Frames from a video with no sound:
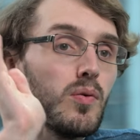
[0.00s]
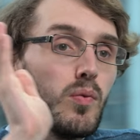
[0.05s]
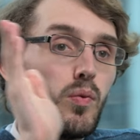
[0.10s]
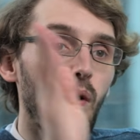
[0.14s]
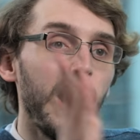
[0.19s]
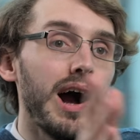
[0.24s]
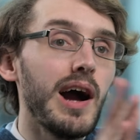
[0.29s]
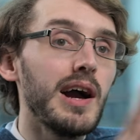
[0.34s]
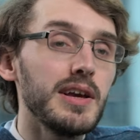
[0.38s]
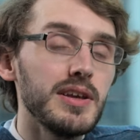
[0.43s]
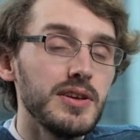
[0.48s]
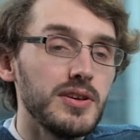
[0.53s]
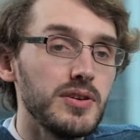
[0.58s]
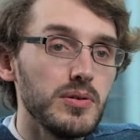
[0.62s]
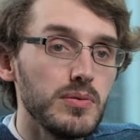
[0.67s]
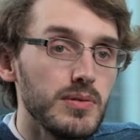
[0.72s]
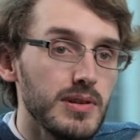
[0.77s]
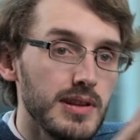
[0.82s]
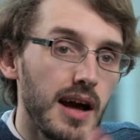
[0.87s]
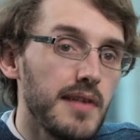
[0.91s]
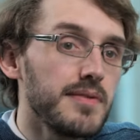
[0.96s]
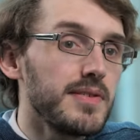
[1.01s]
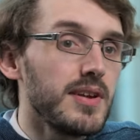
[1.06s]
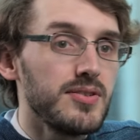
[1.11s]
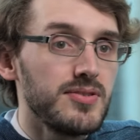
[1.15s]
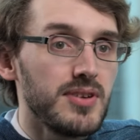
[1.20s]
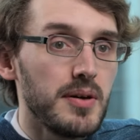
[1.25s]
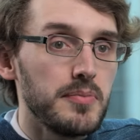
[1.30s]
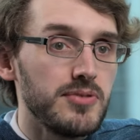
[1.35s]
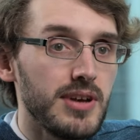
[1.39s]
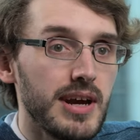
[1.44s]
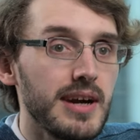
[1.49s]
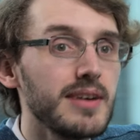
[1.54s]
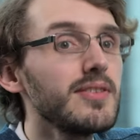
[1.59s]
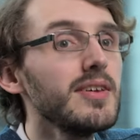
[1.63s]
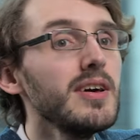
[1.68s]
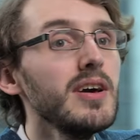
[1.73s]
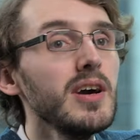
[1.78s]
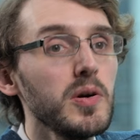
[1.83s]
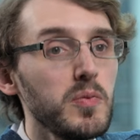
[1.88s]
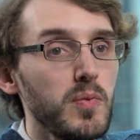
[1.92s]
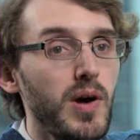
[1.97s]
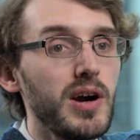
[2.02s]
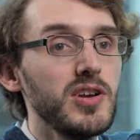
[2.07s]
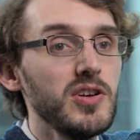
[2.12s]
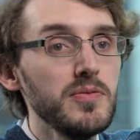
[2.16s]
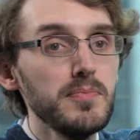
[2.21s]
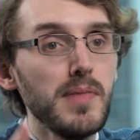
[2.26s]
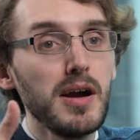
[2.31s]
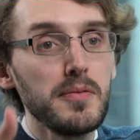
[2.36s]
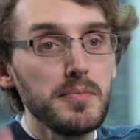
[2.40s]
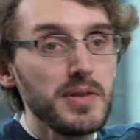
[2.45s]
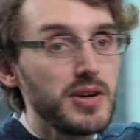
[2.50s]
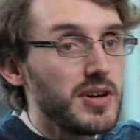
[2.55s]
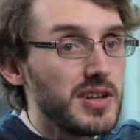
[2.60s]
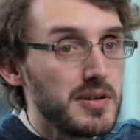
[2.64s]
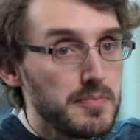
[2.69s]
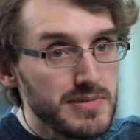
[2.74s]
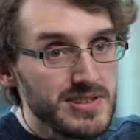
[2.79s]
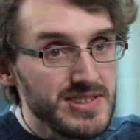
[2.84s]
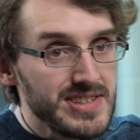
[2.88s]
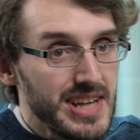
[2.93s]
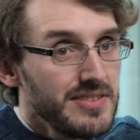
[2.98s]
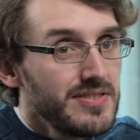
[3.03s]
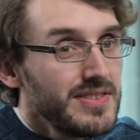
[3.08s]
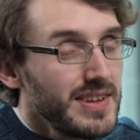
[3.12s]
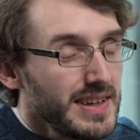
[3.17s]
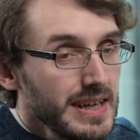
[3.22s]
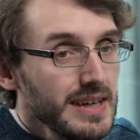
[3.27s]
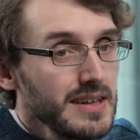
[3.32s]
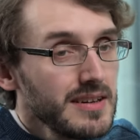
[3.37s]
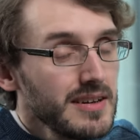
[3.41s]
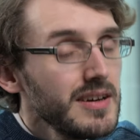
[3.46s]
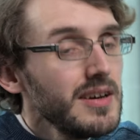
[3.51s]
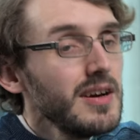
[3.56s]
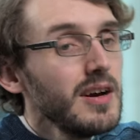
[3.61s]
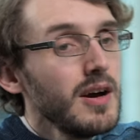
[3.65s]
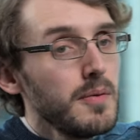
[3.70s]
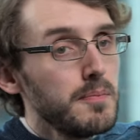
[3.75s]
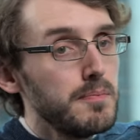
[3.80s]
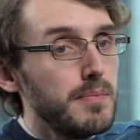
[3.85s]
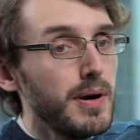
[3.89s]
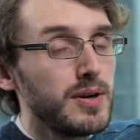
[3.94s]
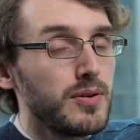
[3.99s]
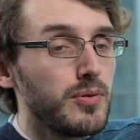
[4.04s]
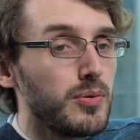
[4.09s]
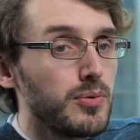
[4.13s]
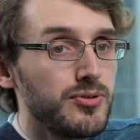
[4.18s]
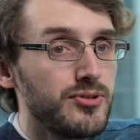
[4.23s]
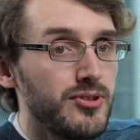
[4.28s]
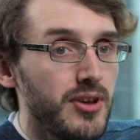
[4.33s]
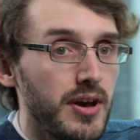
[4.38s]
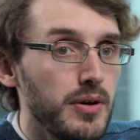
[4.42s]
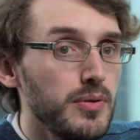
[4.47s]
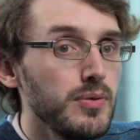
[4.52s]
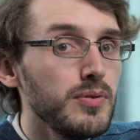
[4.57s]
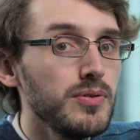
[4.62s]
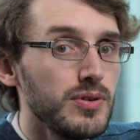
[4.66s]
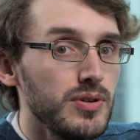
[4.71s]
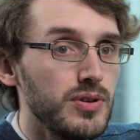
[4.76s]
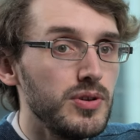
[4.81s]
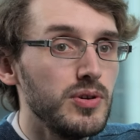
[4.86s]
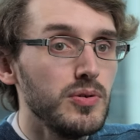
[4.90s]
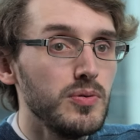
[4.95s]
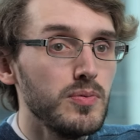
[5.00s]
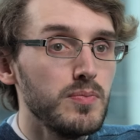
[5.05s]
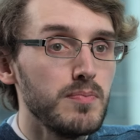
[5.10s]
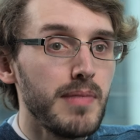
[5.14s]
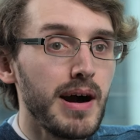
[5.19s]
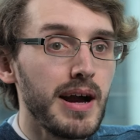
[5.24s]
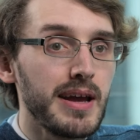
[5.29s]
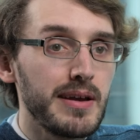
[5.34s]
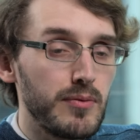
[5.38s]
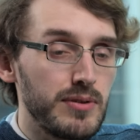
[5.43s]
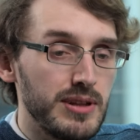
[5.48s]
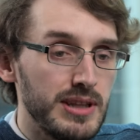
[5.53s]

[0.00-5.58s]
why you love the subject, why you might be good at presenting it, but also you might